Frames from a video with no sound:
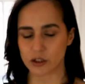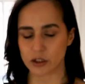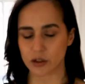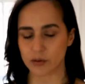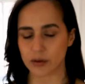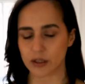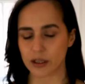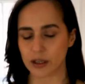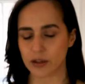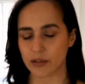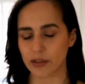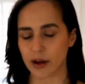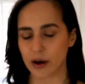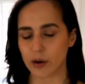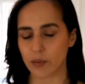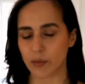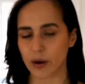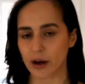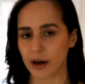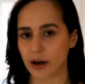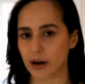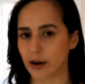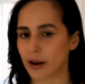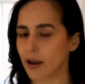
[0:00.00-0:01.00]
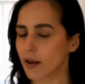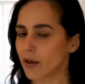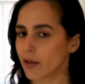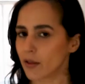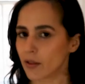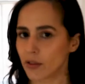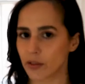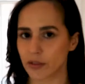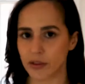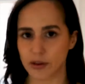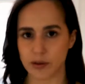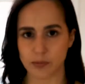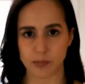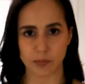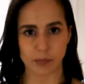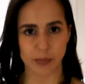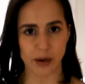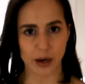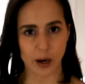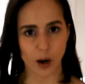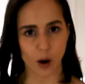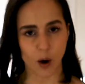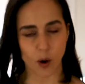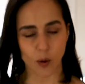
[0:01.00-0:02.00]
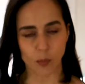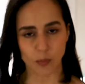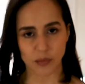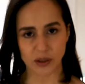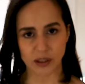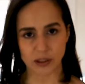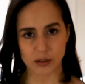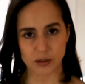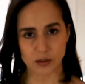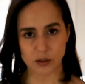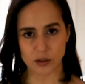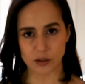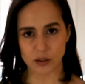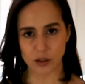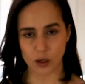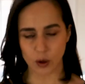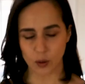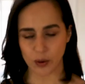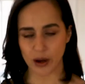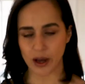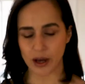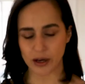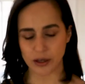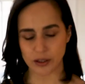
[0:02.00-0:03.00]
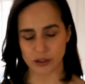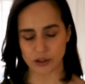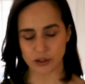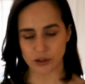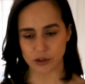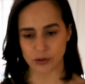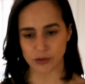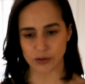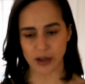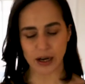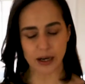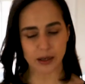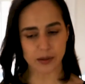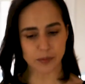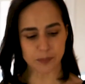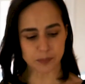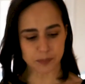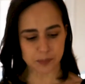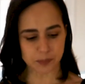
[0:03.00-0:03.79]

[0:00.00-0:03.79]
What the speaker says: doing it that way, then by all means go ahead and do that.